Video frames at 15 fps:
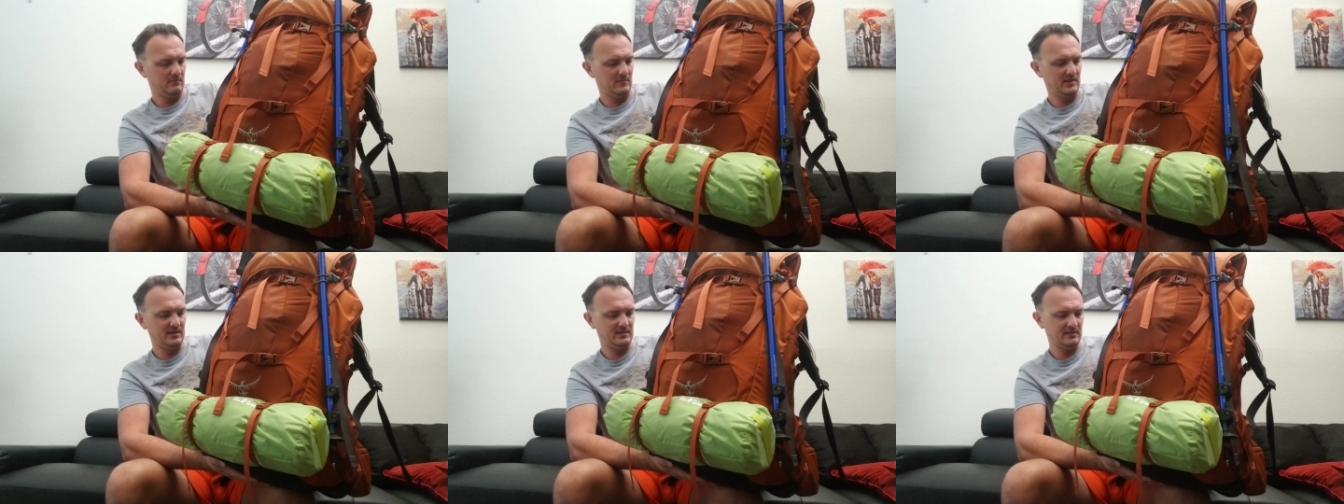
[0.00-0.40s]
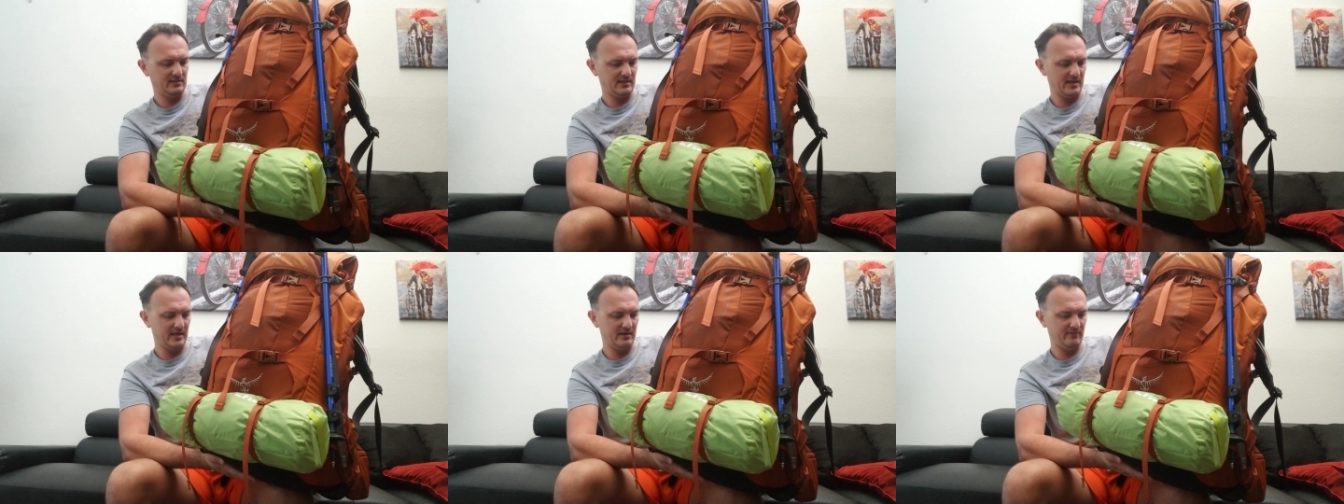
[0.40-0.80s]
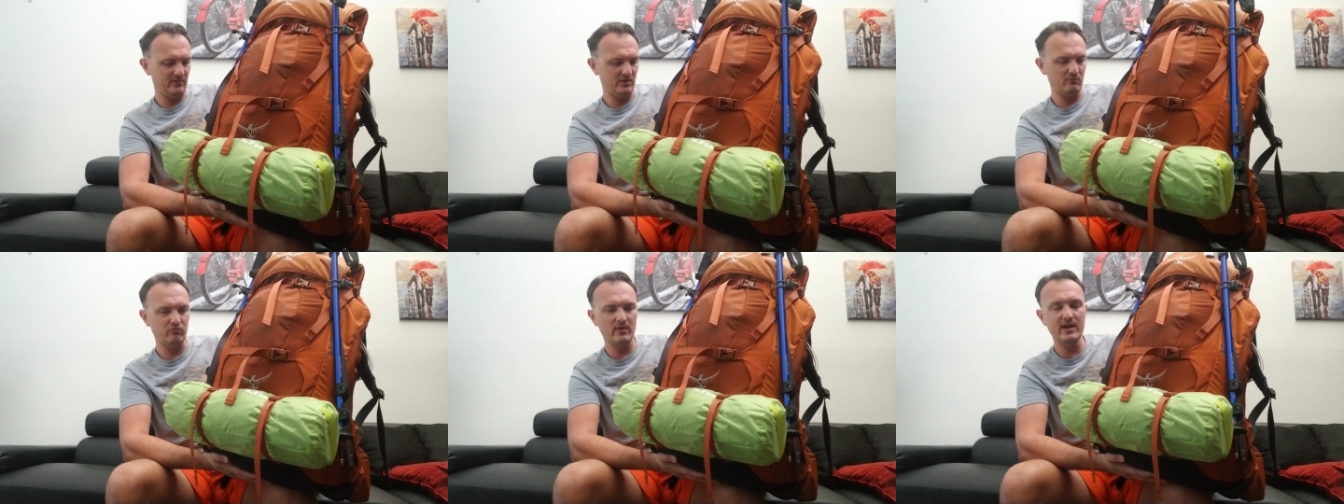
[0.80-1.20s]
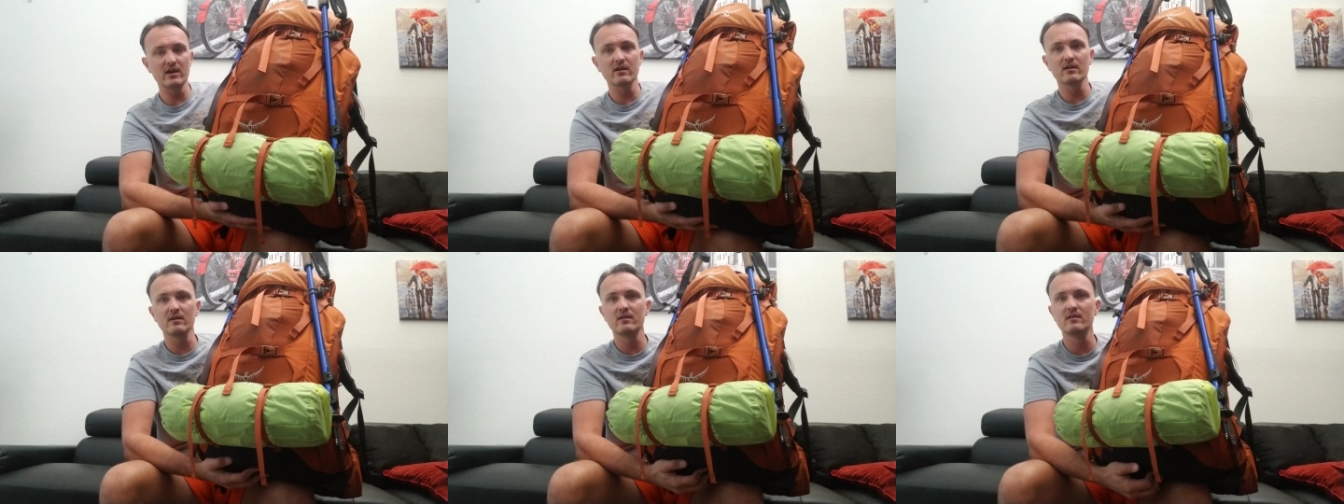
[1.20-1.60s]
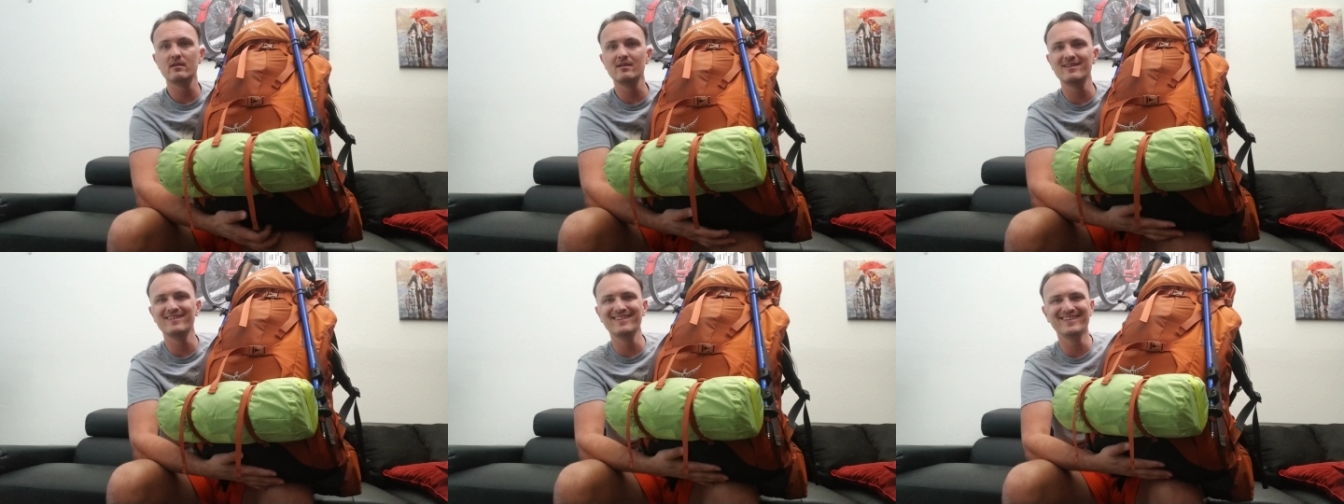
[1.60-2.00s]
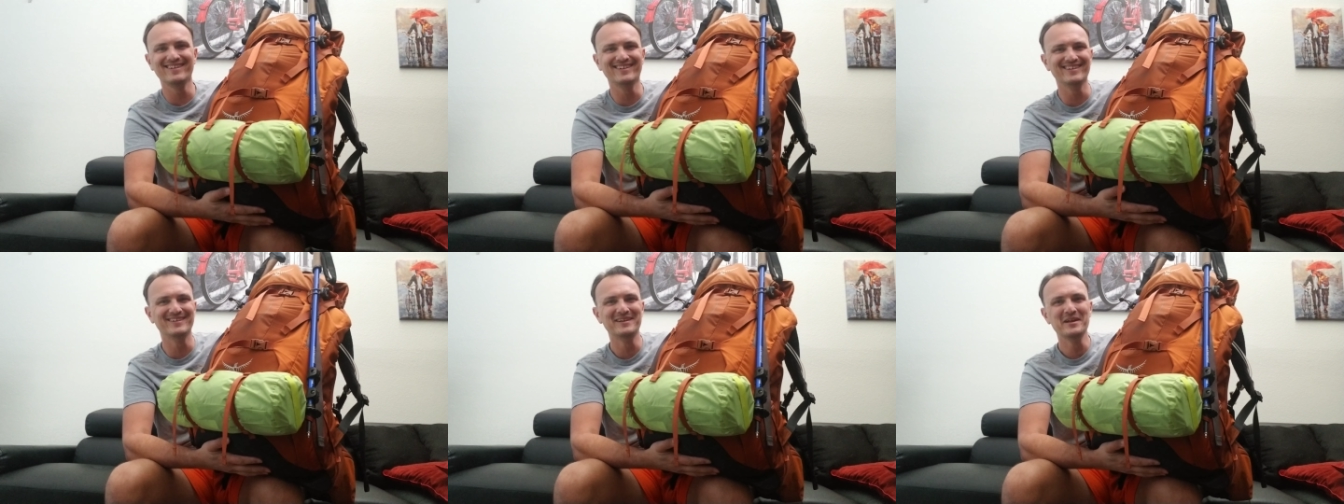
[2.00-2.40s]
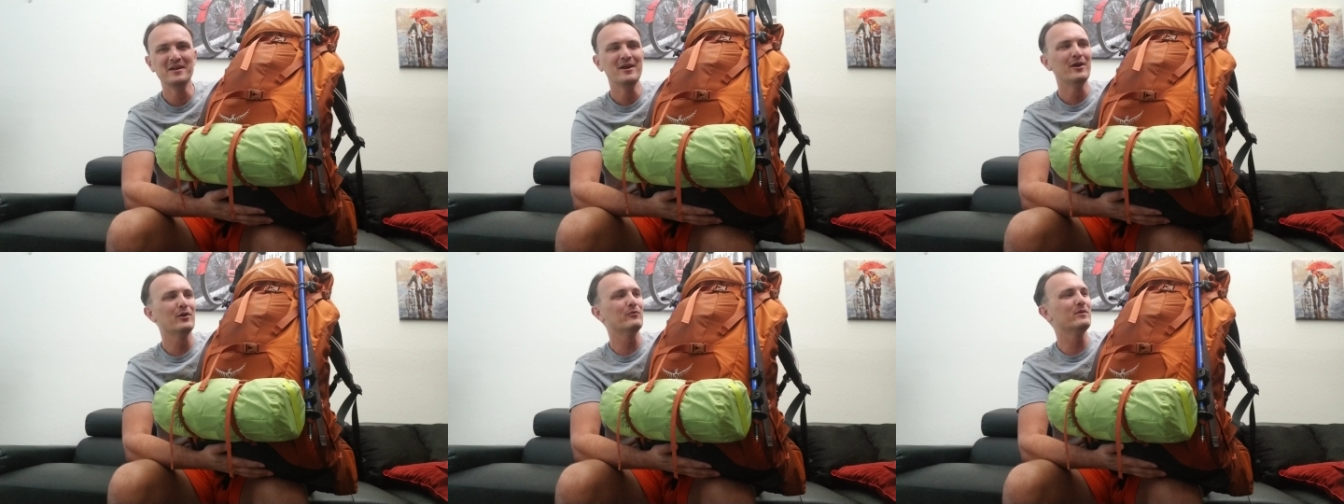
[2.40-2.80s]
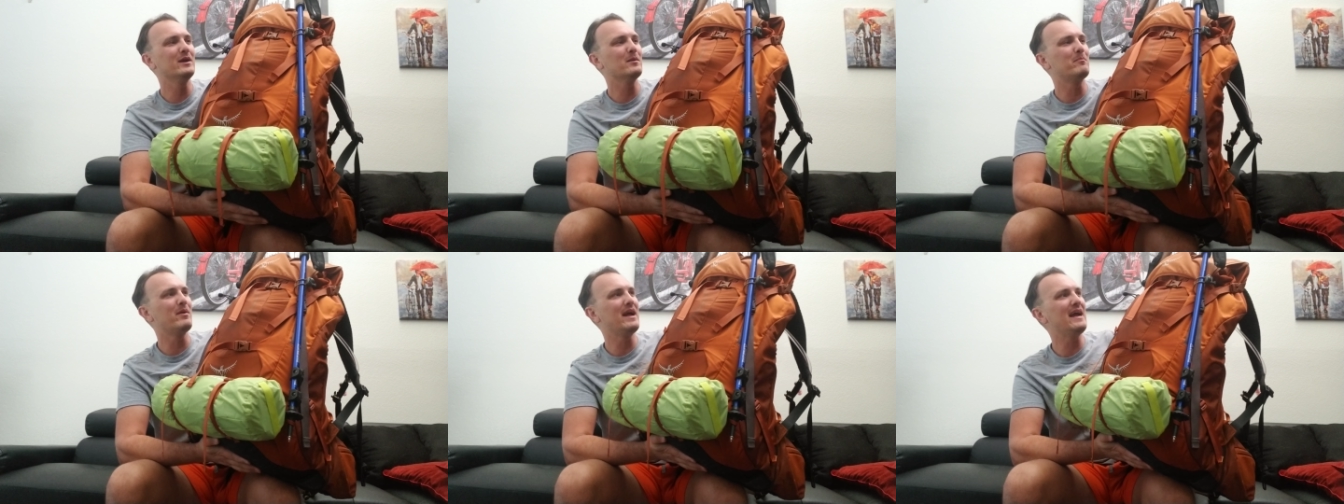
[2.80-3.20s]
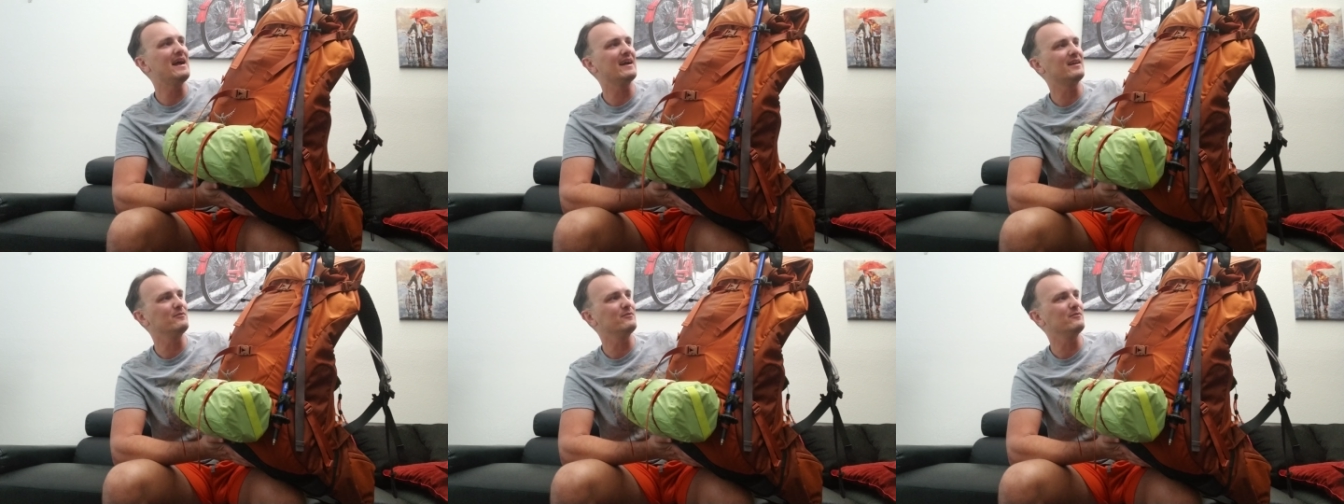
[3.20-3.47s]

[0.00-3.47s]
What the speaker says: this is kind of a rare, rare pack.